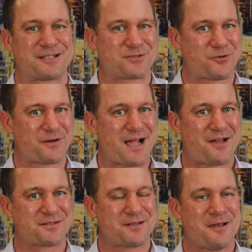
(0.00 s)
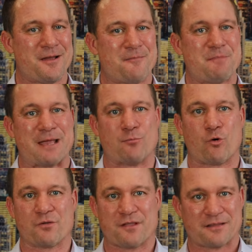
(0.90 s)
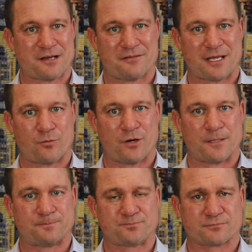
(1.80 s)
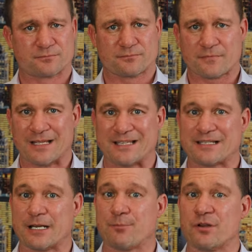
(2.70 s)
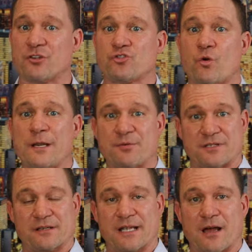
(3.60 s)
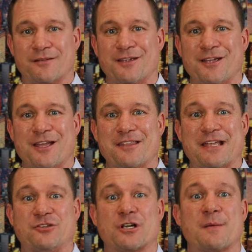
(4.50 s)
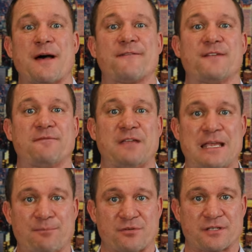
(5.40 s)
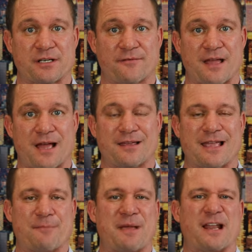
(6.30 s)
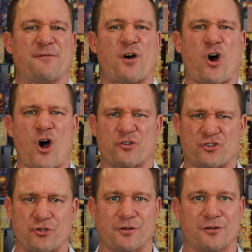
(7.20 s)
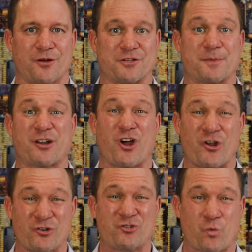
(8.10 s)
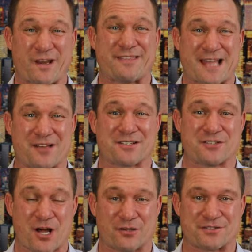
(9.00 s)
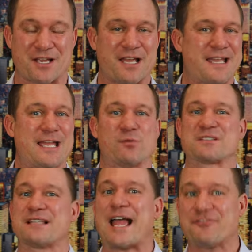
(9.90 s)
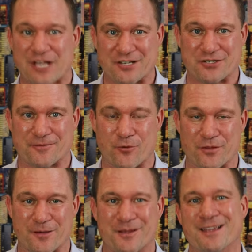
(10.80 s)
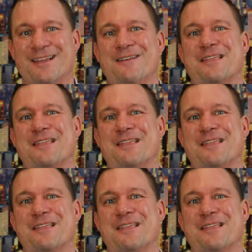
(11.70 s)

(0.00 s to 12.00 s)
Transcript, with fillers: They sold their house, made more than they thought they would. Instead of putting the 20% down, they took about 15% of that and paid off all their student loans, about $120,000. It was life changing for them.